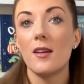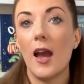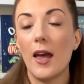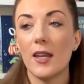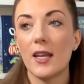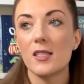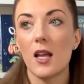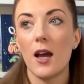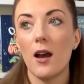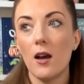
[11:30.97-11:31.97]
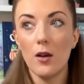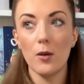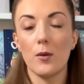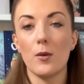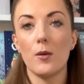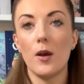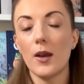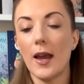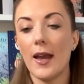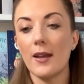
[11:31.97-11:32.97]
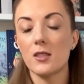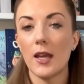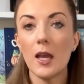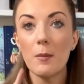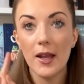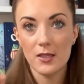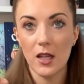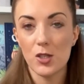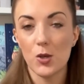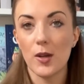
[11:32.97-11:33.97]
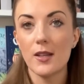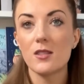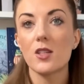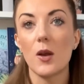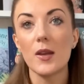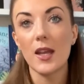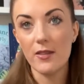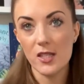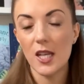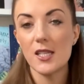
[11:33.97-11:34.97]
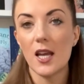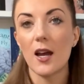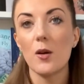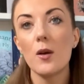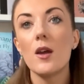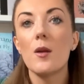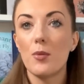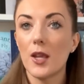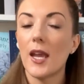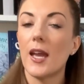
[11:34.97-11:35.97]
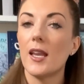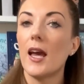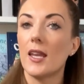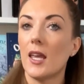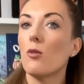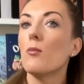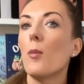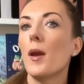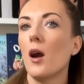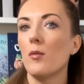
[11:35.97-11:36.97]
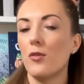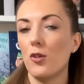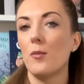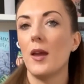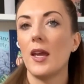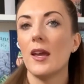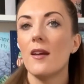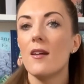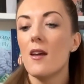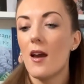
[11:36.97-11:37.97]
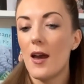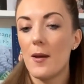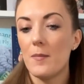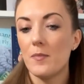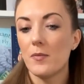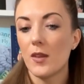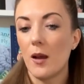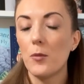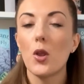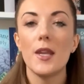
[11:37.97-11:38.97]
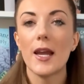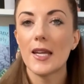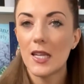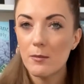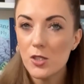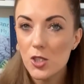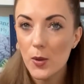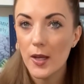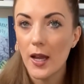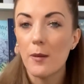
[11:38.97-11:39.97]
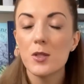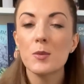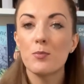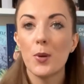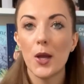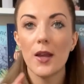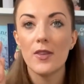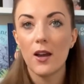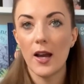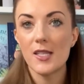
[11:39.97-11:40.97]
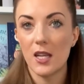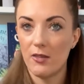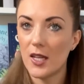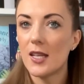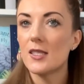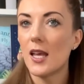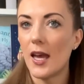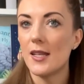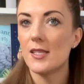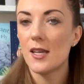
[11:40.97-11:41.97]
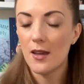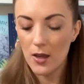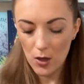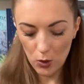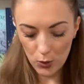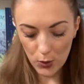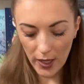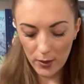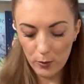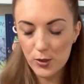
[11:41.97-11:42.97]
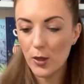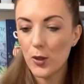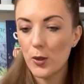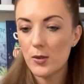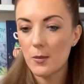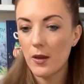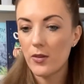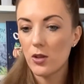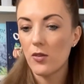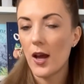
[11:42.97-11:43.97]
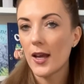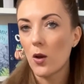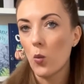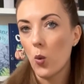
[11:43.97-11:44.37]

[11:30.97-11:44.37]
And he's like, oh, okay. So he makes that choice to go and get the tea towel, bring it in, and he will mop it up for me. I'm not nagging him to doing it. I'm just putting the idea in his head. Or you can also use the method of like the